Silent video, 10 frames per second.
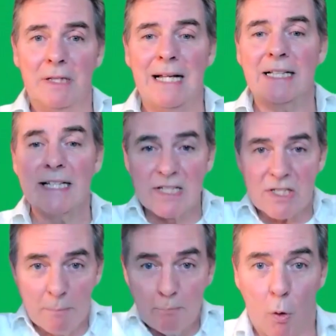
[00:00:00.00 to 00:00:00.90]
like
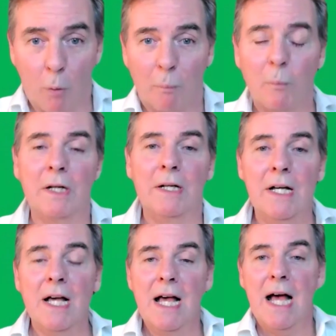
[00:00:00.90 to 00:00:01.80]
this, boom,
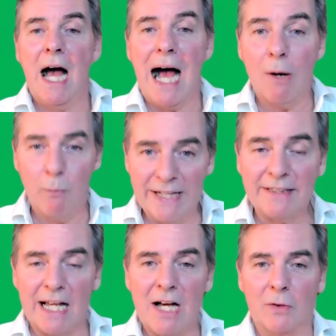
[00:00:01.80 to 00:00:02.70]
I
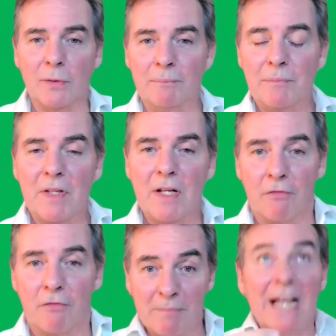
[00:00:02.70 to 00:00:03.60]
went down
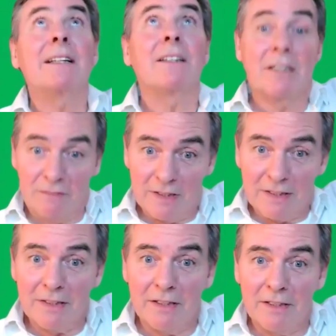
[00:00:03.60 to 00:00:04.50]
from that
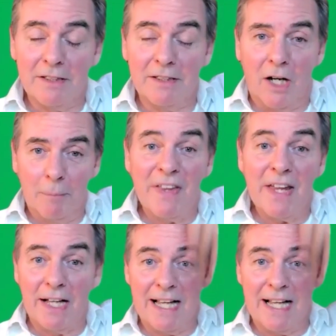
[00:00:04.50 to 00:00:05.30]
mm-hmm. up there